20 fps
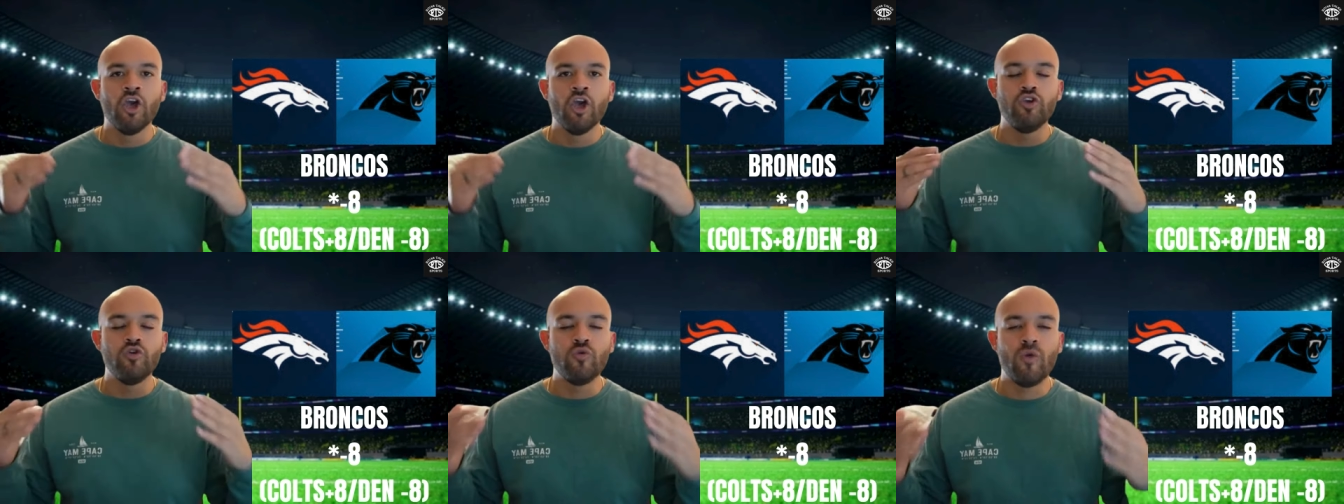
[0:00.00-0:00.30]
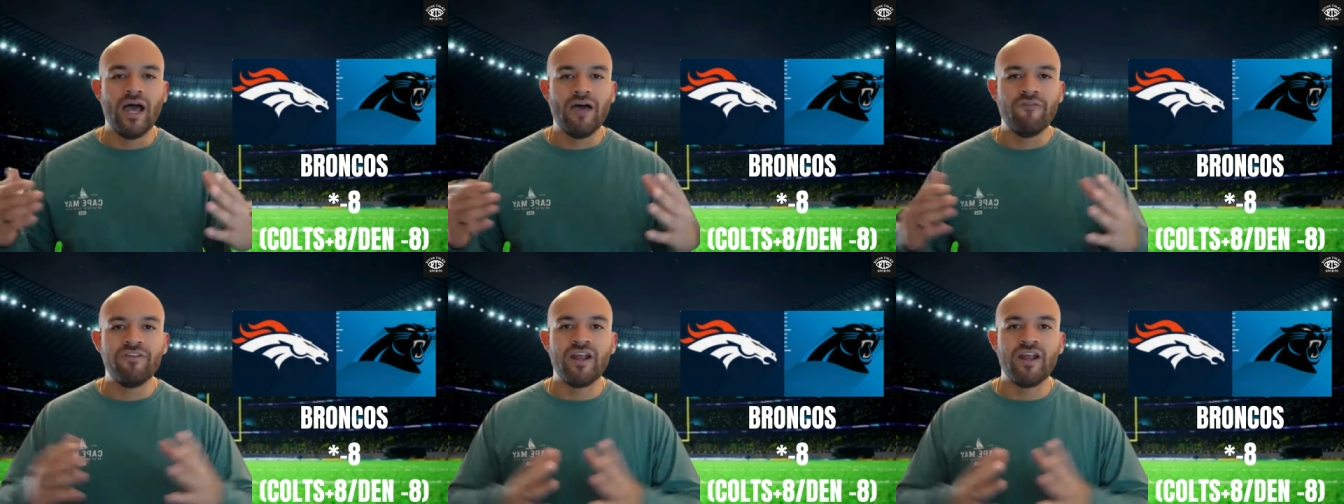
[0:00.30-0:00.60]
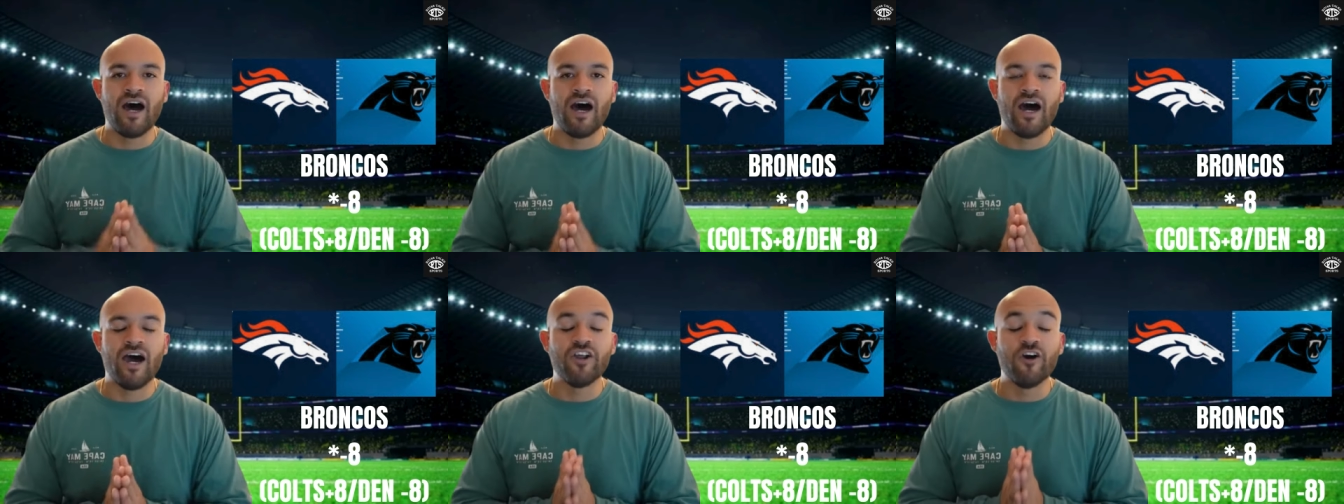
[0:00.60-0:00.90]
you have an
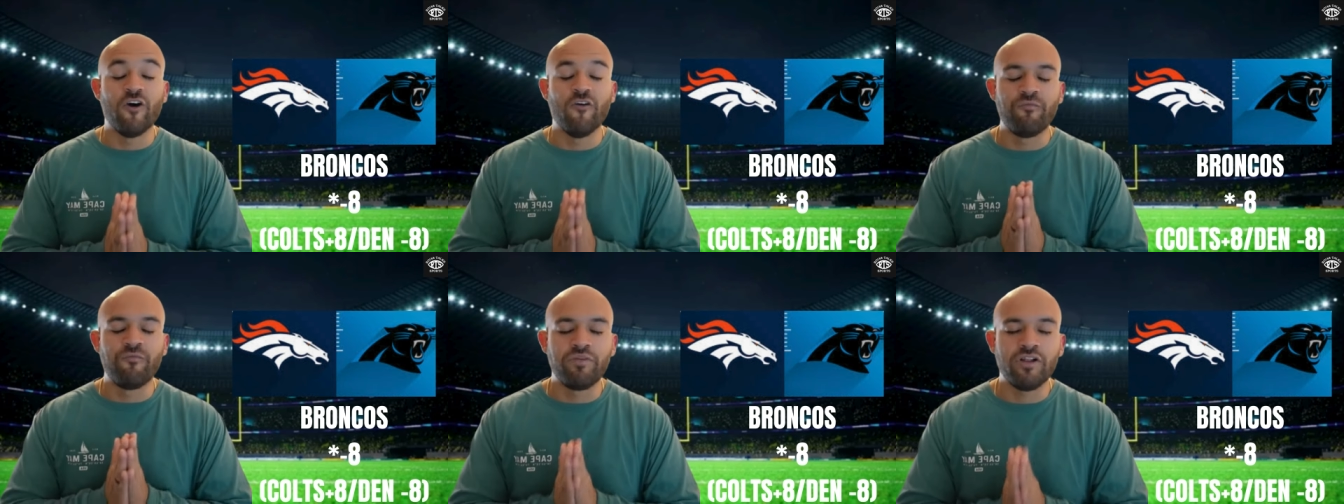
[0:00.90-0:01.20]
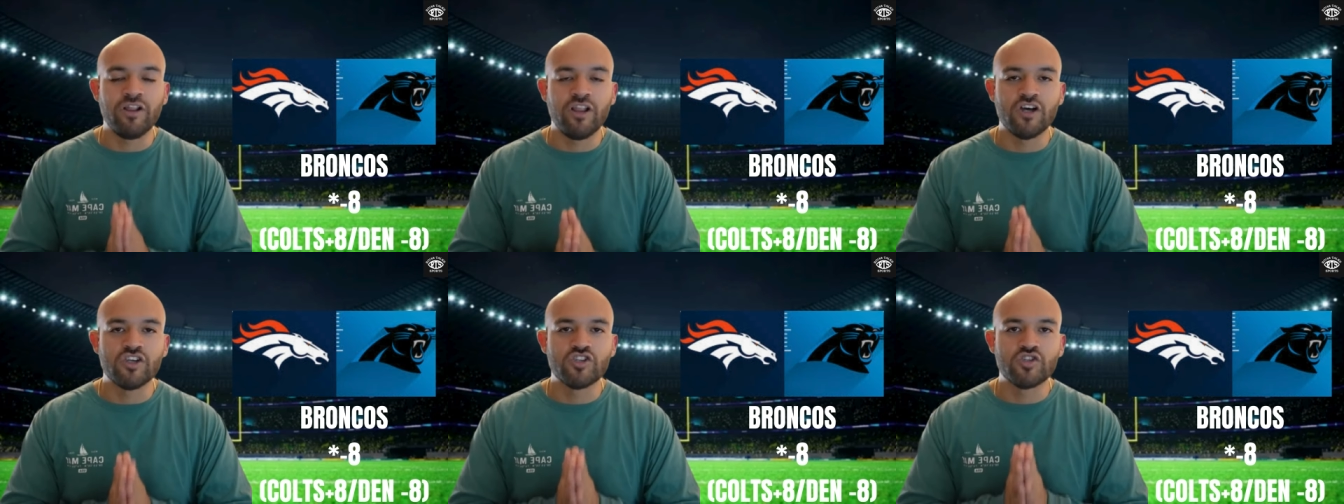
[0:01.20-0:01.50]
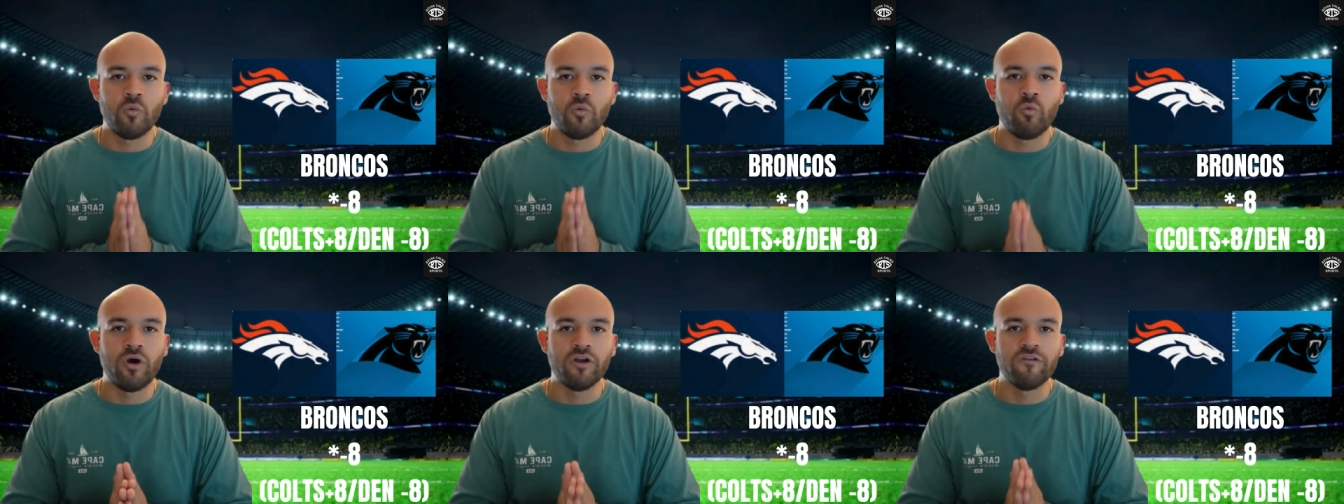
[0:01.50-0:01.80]
odd of plus
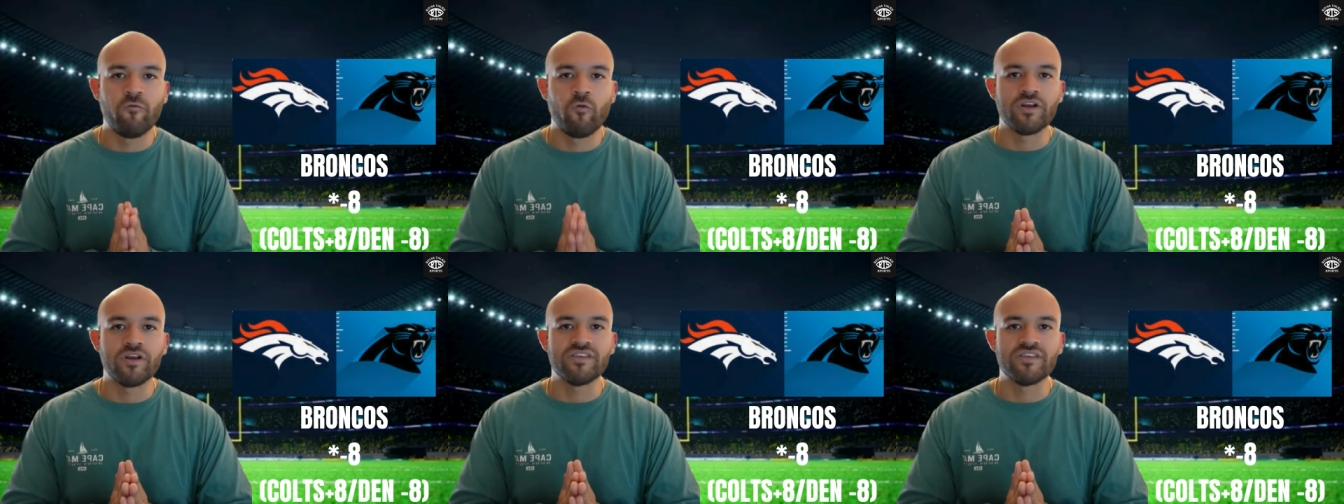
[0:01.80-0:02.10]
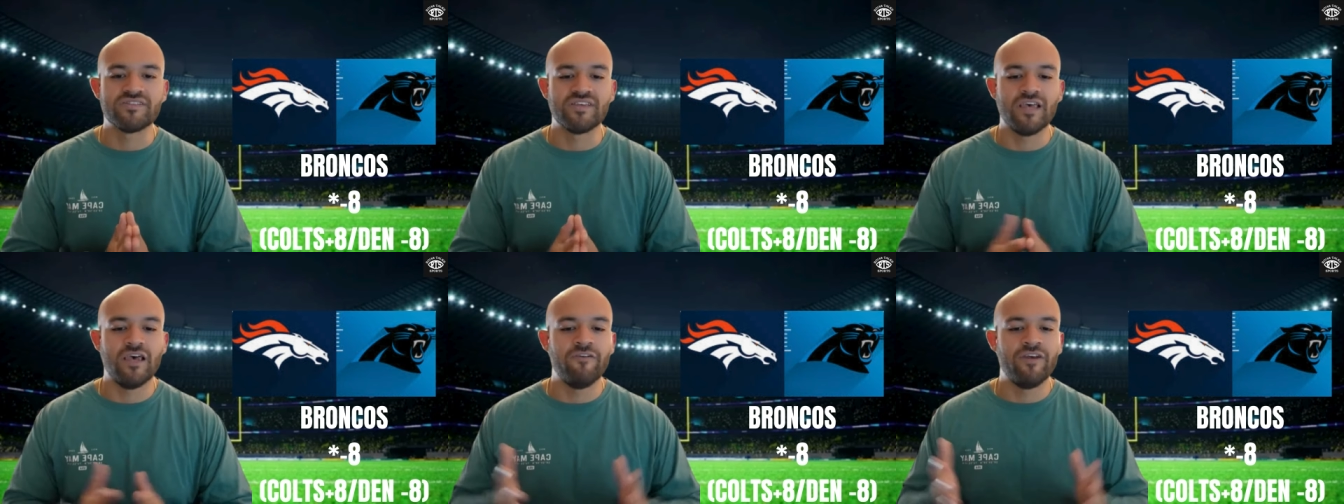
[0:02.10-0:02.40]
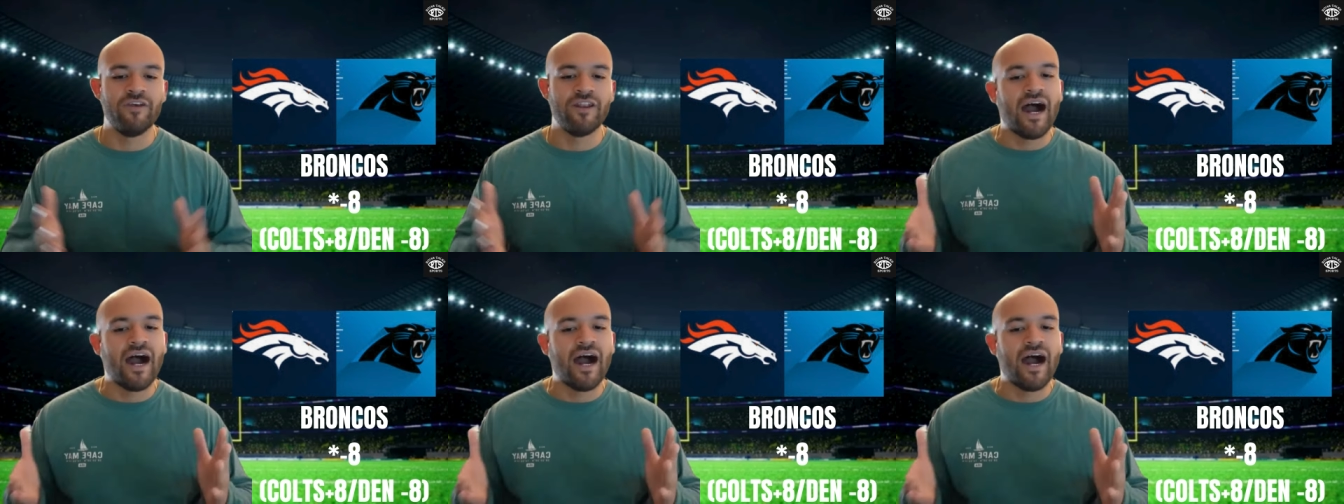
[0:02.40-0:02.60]
147.